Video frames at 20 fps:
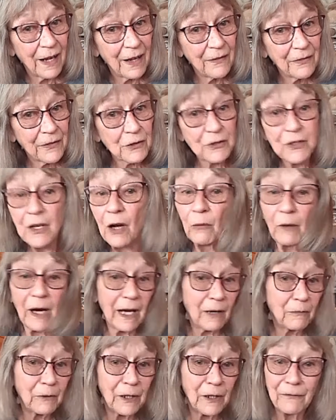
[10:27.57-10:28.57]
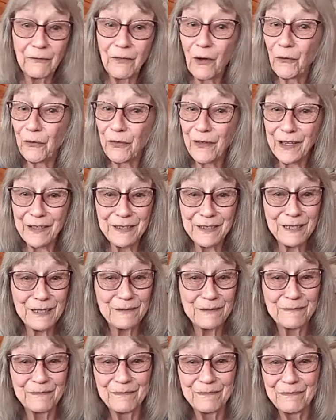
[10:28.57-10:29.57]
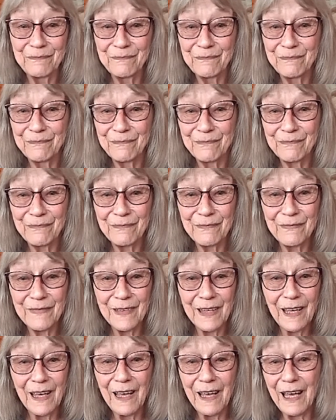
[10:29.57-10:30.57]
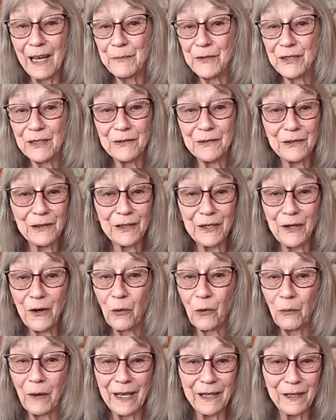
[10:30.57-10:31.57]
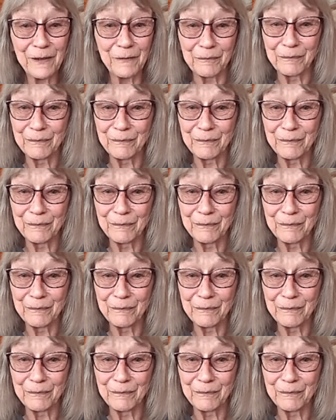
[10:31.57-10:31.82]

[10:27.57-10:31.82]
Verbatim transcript: There's no way I would have known this. Absolutely no way.